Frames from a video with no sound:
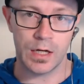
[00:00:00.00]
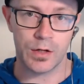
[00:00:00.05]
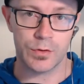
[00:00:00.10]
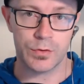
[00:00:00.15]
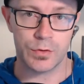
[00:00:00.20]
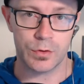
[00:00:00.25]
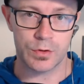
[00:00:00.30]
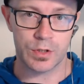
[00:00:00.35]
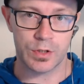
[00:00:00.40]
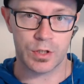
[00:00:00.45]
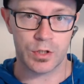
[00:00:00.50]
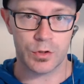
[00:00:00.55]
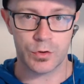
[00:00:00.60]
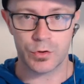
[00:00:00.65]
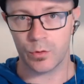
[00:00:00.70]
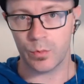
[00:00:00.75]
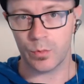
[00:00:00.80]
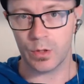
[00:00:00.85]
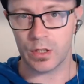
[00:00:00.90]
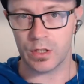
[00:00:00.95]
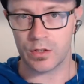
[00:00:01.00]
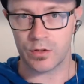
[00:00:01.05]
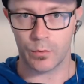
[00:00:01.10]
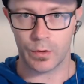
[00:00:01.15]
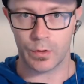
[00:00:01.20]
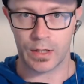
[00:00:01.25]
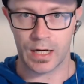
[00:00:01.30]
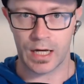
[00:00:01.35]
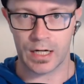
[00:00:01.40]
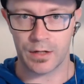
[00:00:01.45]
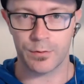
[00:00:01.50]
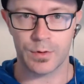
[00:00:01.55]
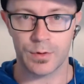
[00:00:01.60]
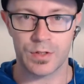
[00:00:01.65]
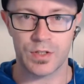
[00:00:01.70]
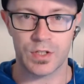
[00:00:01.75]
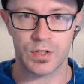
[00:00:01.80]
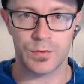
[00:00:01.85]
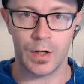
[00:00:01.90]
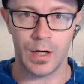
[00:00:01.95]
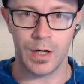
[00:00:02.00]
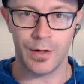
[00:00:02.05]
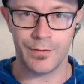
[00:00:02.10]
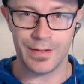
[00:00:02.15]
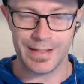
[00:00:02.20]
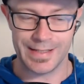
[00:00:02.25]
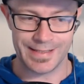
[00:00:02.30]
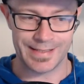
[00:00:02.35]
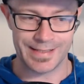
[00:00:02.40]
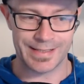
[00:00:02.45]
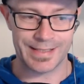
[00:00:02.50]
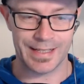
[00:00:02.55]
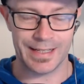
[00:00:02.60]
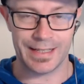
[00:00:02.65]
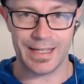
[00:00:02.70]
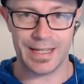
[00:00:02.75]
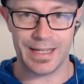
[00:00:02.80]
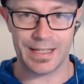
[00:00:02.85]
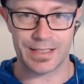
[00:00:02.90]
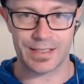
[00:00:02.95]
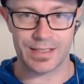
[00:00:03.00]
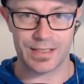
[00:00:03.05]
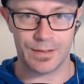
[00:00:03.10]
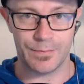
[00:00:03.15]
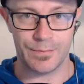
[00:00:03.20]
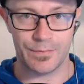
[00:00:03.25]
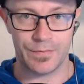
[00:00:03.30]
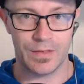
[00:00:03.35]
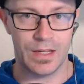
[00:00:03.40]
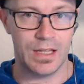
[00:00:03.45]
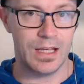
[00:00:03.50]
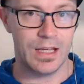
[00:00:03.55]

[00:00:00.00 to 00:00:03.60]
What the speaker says: else who's a contributor to Regarding 365 is a guest.